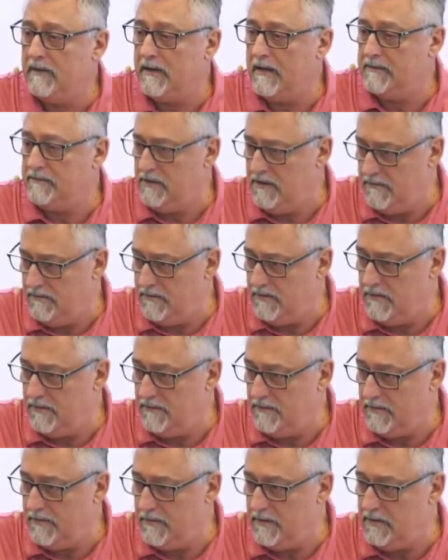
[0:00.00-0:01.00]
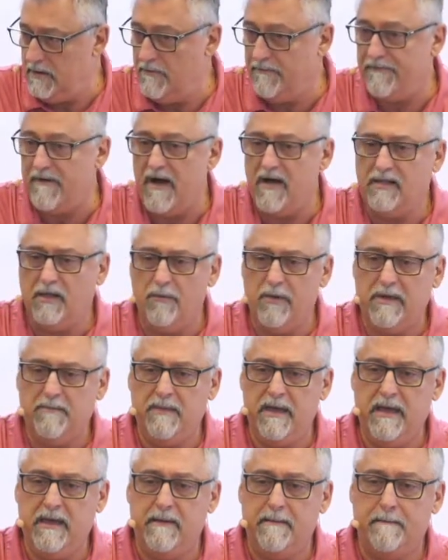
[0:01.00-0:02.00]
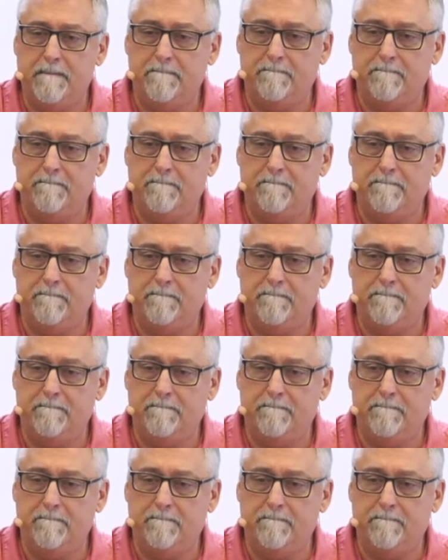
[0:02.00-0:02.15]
Uh, you, you, you following me?